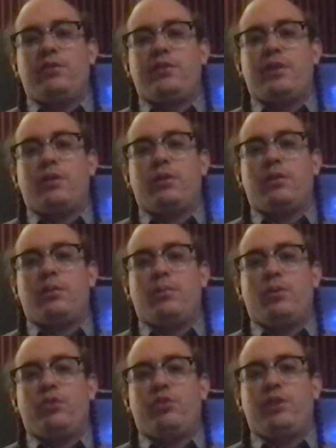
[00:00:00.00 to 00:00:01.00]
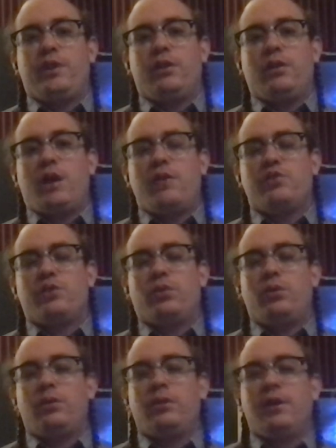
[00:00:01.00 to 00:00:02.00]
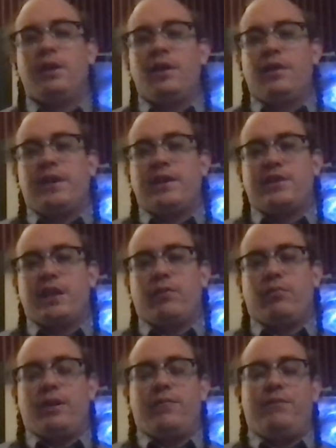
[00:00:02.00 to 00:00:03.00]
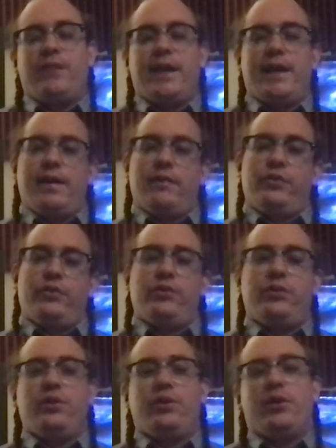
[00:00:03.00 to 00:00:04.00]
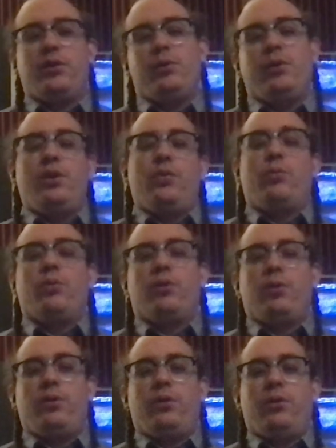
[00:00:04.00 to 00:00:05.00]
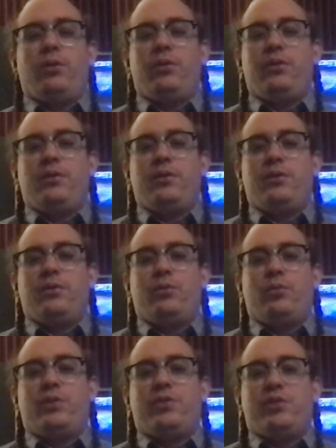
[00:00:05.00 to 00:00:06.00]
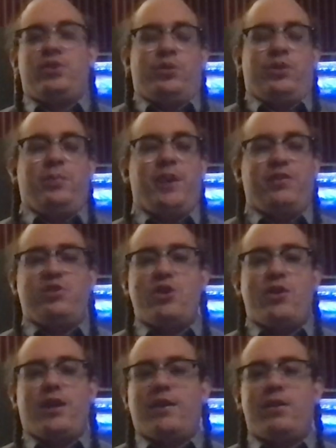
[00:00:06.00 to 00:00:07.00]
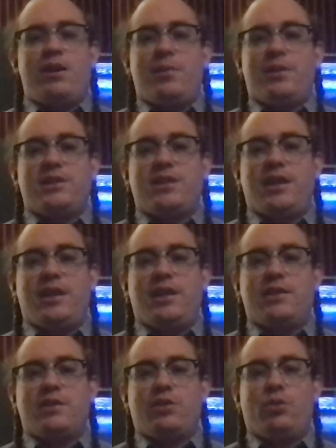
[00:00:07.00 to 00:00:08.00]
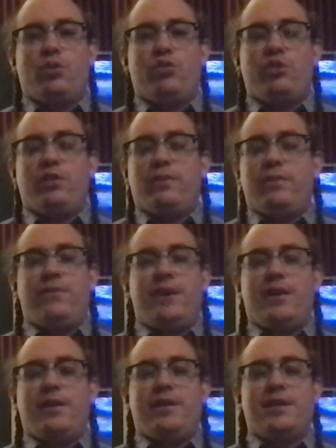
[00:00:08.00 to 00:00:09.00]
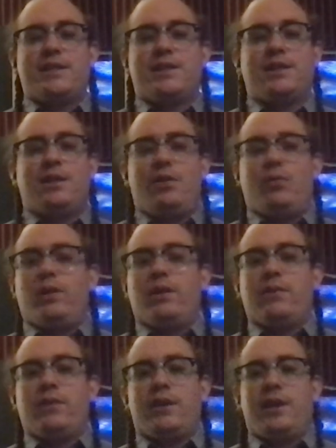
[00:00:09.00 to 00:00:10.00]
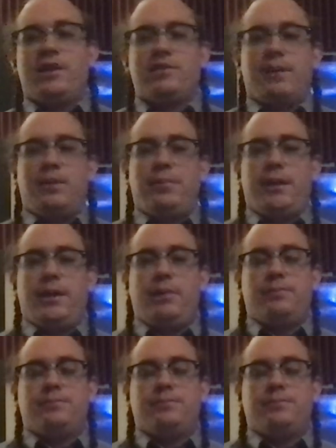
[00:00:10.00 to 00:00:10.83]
that are commercially illogical. That's like red flags, where, what they're doing makes no economic sense, the origin of the funds, whatever the case may be.